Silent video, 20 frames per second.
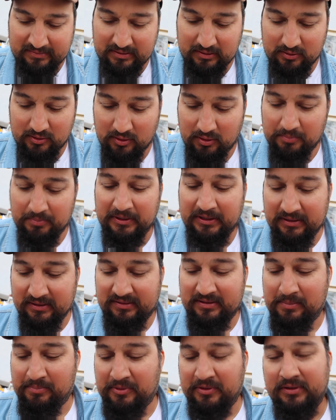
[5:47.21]
are gonna be
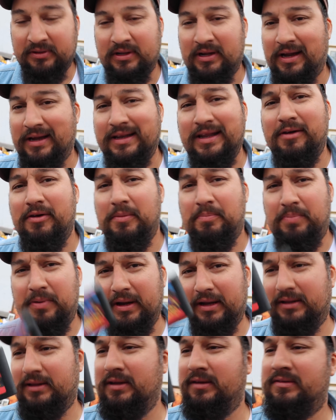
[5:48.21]
disappointed. I never
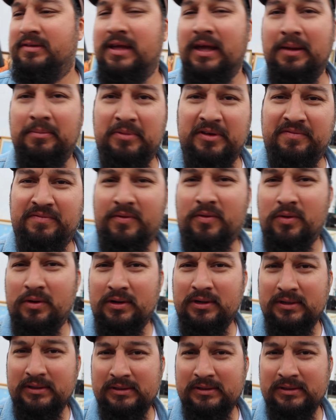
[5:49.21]
played this game before.